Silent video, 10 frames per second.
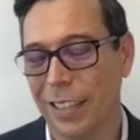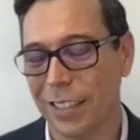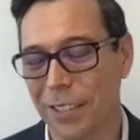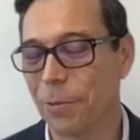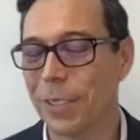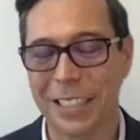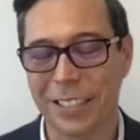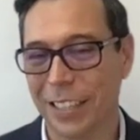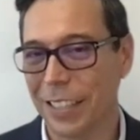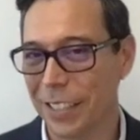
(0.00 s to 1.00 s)
And so it's really
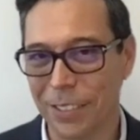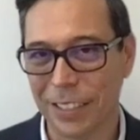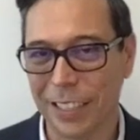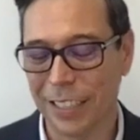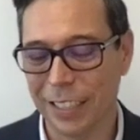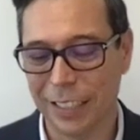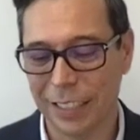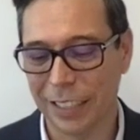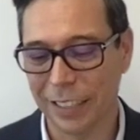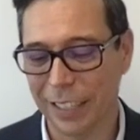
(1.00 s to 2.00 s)
exciting doing that, and uh,